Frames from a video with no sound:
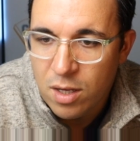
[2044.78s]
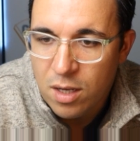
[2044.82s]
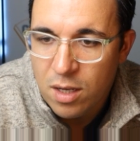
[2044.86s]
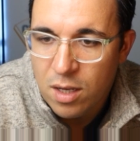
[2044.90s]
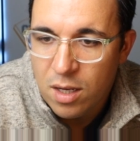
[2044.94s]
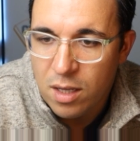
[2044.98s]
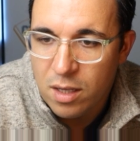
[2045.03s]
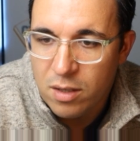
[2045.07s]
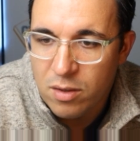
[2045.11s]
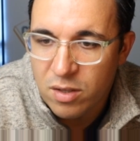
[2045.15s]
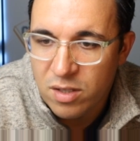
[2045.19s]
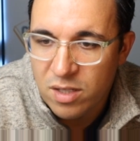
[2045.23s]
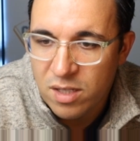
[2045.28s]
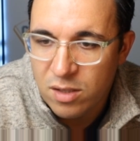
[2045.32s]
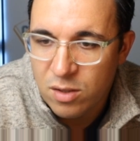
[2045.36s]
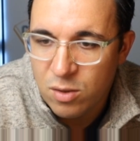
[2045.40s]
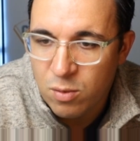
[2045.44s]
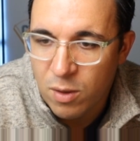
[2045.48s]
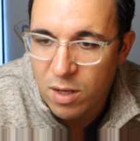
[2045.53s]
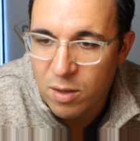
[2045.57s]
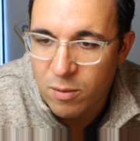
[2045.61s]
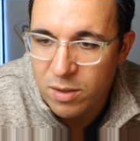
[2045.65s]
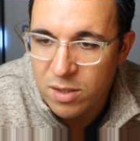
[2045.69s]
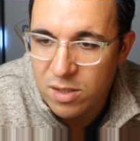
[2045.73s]
In
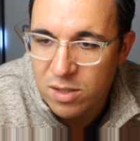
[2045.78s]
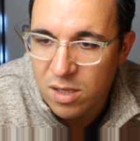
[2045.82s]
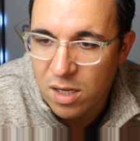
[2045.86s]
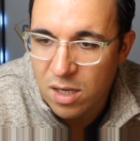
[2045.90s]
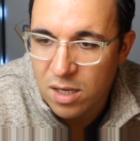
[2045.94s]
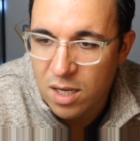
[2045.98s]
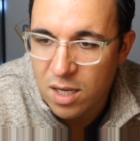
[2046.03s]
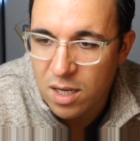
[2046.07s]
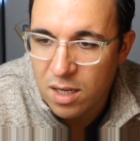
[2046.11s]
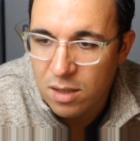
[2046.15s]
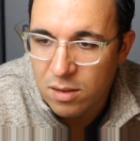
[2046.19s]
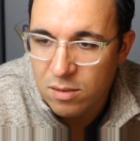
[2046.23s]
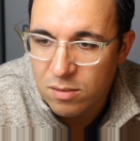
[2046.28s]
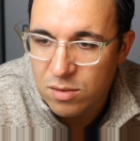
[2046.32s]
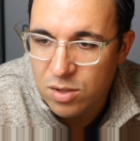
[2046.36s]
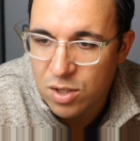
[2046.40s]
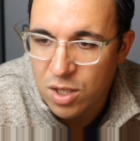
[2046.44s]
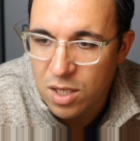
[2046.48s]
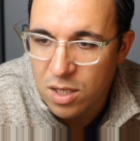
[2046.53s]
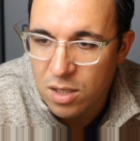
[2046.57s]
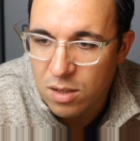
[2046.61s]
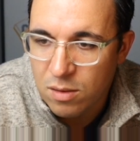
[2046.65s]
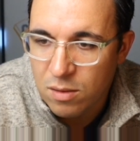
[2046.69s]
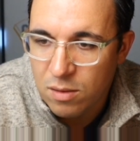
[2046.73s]
2021 study,
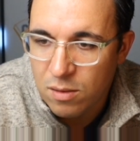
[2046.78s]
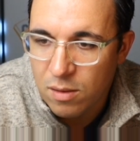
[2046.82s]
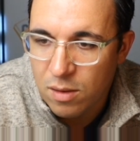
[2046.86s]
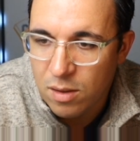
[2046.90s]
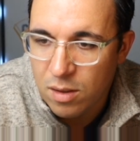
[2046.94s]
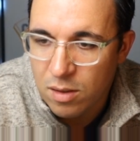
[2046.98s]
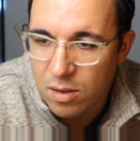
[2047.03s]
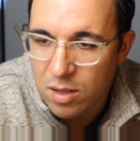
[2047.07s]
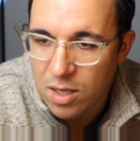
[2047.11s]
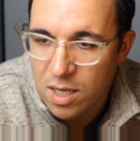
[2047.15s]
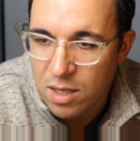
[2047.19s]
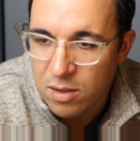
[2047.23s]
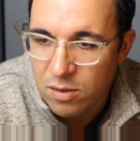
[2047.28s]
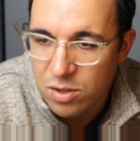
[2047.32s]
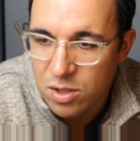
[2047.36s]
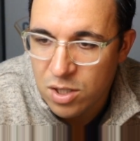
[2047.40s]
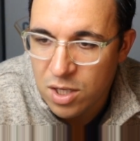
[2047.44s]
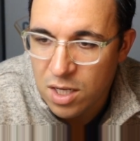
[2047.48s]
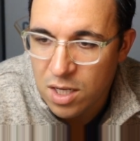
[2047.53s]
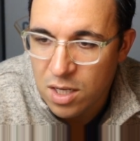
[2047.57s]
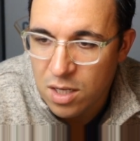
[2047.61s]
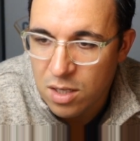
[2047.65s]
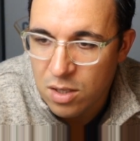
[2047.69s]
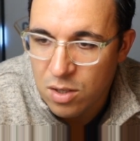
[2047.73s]
she or he or
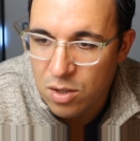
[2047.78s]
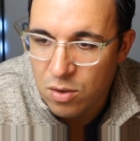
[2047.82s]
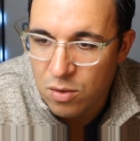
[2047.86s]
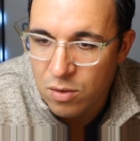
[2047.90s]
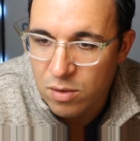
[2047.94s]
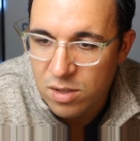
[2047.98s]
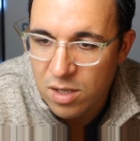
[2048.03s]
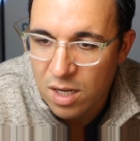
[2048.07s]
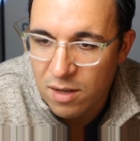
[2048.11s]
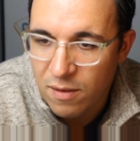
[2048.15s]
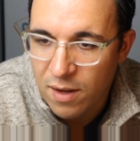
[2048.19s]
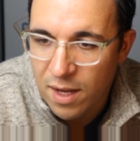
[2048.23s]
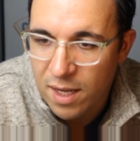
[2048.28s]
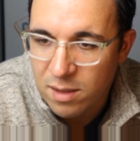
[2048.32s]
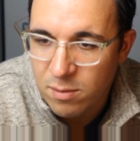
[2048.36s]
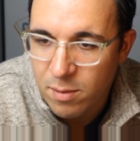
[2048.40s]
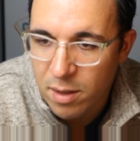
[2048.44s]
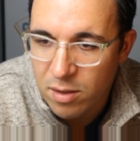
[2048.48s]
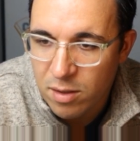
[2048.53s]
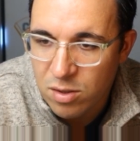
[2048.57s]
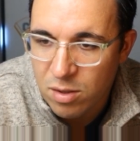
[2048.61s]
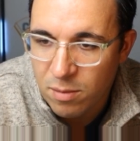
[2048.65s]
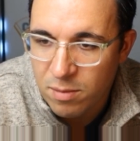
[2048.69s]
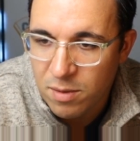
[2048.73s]
she used advanced
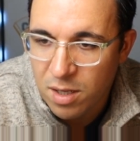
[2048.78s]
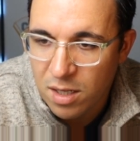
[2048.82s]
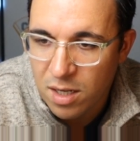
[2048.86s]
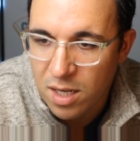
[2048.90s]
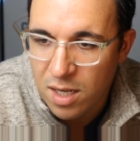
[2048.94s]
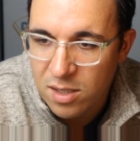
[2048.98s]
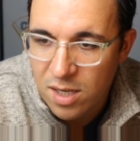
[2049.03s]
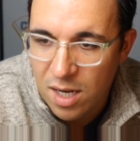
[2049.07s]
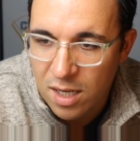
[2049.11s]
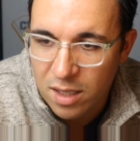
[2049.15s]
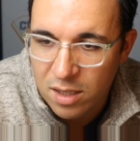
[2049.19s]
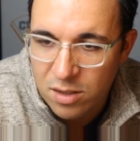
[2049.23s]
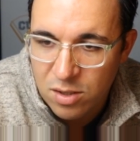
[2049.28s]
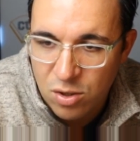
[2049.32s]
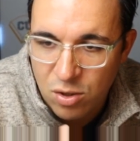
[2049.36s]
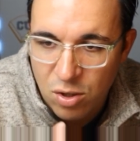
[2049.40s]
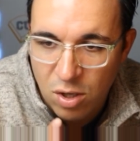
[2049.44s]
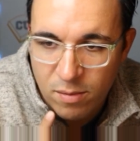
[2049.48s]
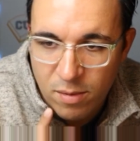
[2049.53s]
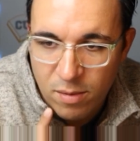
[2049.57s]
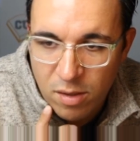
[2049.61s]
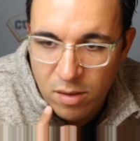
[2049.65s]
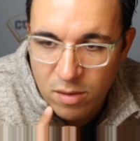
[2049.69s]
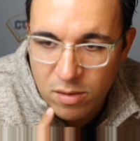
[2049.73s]
microscope techniques to analyze
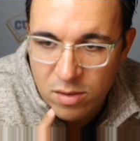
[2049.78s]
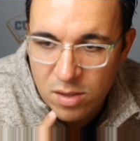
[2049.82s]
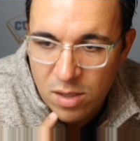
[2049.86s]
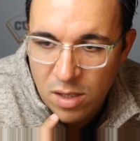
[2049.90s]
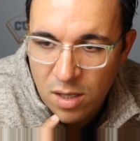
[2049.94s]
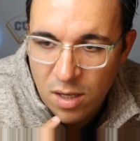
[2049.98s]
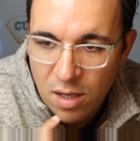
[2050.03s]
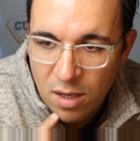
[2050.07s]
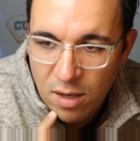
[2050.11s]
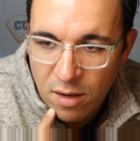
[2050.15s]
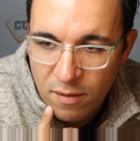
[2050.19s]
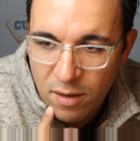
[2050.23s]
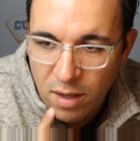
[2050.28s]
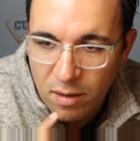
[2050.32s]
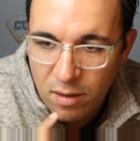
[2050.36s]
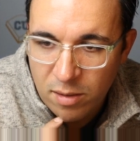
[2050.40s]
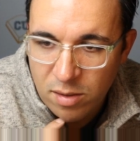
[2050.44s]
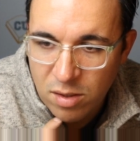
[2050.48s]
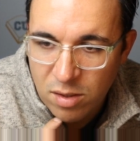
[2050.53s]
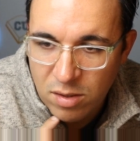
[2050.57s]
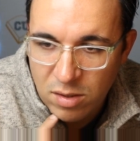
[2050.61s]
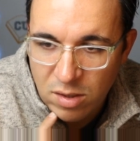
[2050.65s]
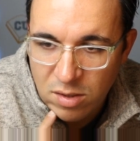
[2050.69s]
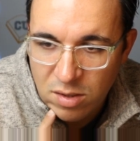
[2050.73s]
jawbones,
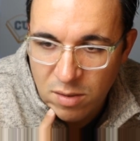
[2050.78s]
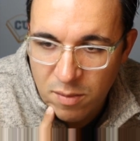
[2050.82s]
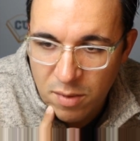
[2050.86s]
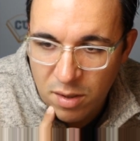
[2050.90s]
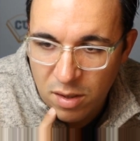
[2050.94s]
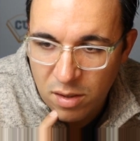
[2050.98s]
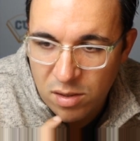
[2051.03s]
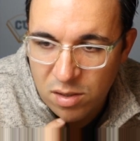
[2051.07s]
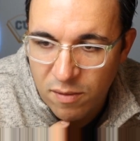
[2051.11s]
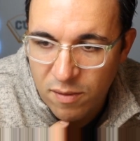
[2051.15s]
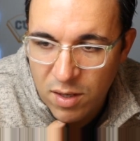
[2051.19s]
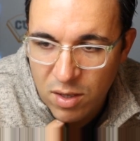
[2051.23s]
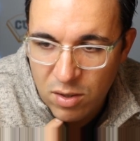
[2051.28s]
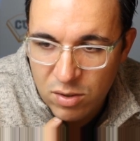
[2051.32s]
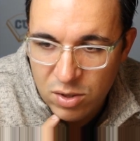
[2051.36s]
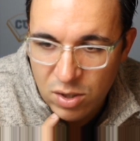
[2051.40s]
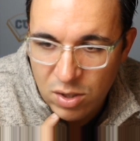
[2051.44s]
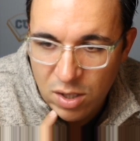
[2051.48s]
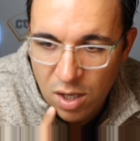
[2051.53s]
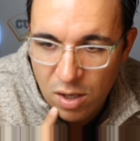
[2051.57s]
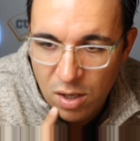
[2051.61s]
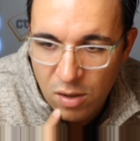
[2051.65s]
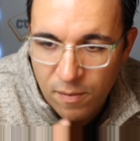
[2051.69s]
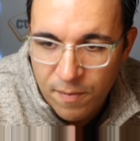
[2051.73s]
hundreds of millions of years
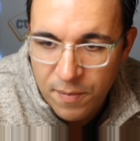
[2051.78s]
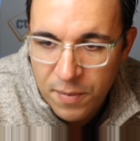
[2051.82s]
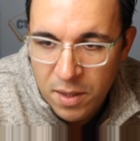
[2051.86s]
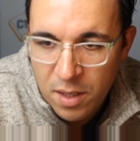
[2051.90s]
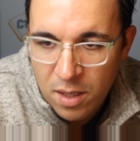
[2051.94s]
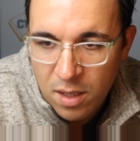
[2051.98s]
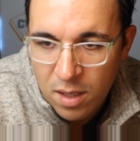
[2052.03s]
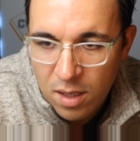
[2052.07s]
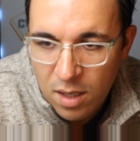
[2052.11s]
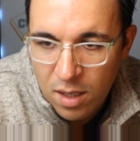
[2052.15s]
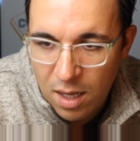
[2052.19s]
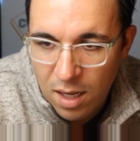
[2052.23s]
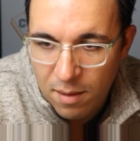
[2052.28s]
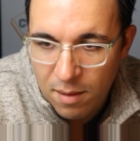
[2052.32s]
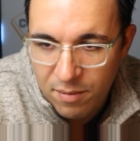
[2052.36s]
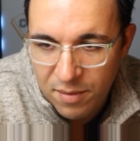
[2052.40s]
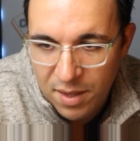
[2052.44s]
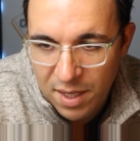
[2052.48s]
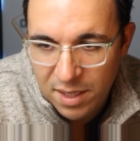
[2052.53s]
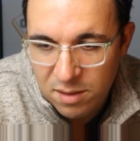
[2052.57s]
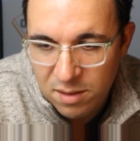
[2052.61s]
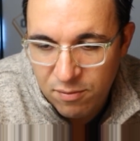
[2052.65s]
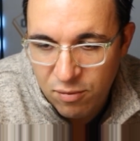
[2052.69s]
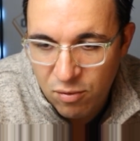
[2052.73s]
ago. Um,
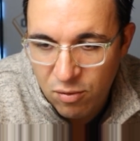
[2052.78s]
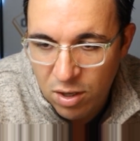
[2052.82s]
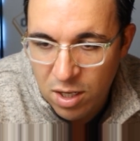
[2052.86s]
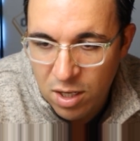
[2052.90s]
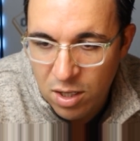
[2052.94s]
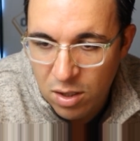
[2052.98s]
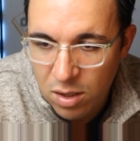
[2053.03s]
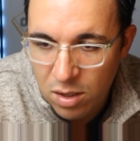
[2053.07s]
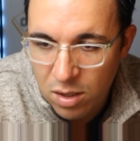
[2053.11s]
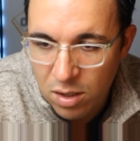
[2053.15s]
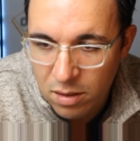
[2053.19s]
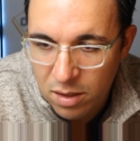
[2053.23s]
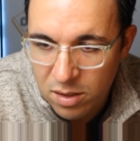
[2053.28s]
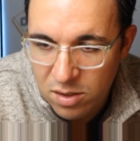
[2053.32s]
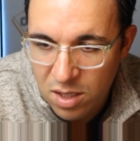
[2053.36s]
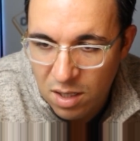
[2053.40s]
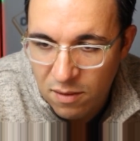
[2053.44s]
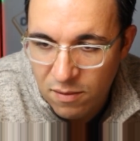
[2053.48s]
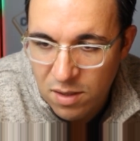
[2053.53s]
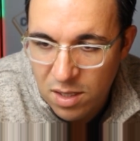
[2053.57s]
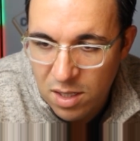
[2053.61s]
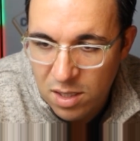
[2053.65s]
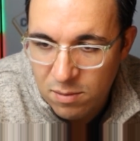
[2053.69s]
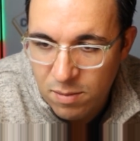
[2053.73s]
that's pretty good. Let's see if
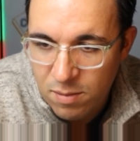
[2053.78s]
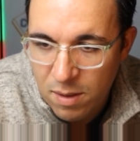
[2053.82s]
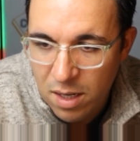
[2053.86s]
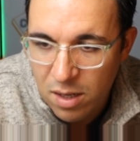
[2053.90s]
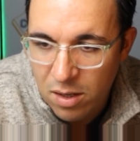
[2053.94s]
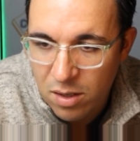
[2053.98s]
D is better.